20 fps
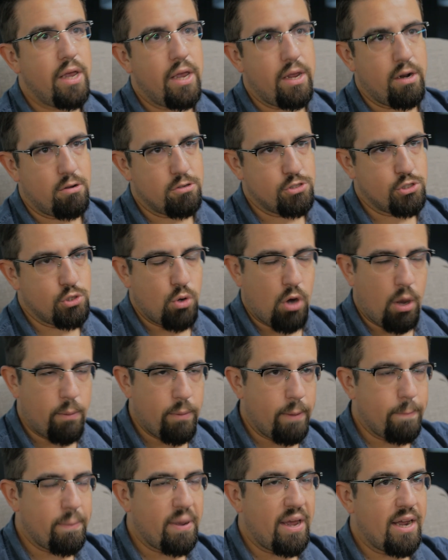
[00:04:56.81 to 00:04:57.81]
and also
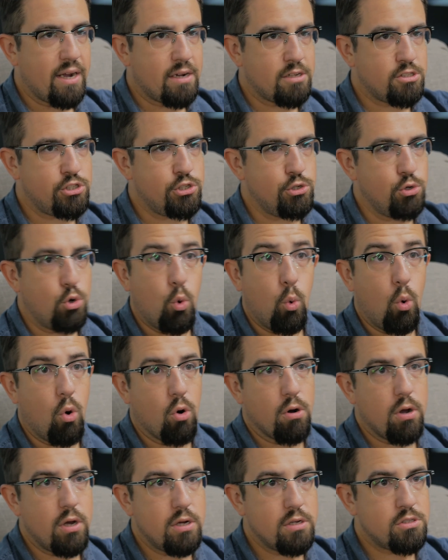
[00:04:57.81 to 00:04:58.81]
coming back to
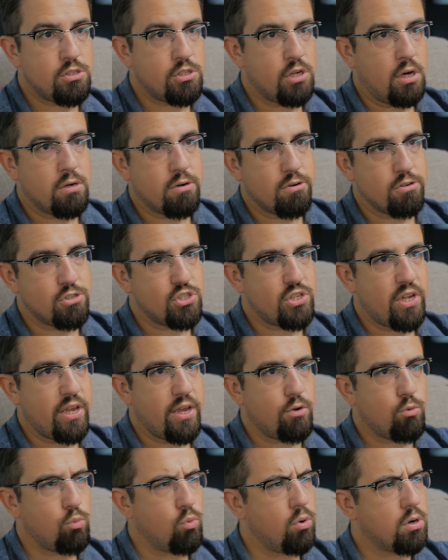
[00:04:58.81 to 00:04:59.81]
Quora to
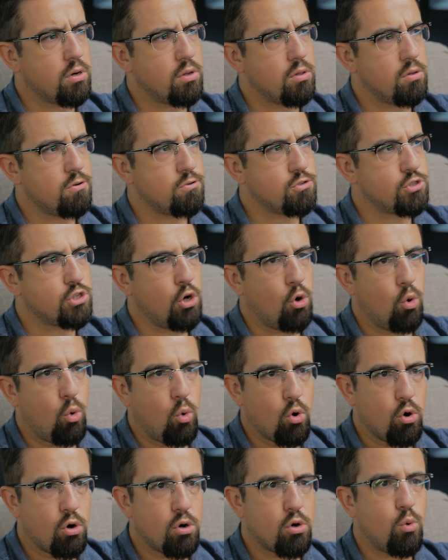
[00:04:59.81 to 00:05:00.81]
understand what are those
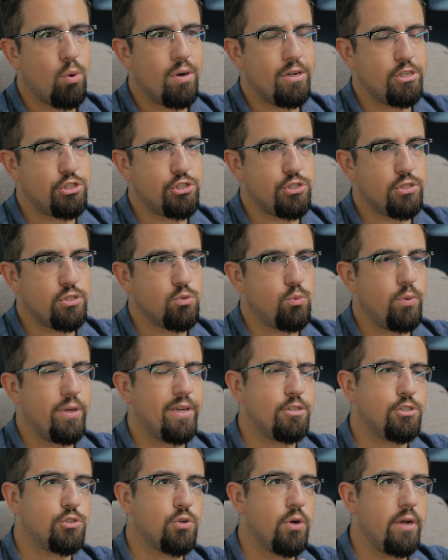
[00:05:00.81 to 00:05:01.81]
core questions we
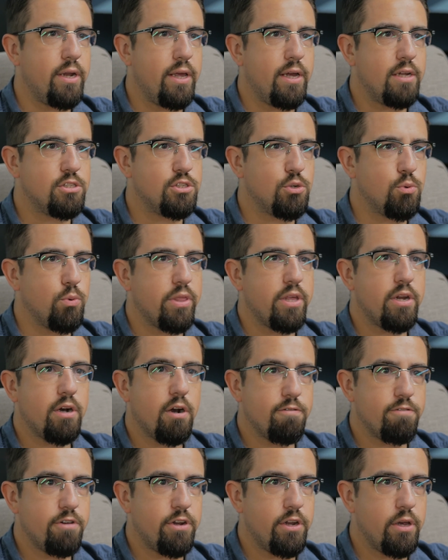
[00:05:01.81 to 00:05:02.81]
can try and answer within our
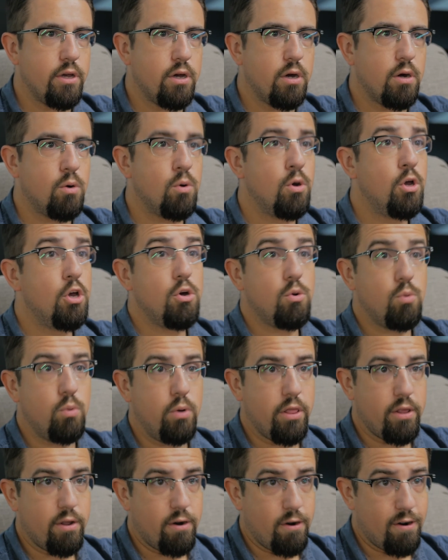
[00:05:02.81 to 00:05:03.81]
video, within our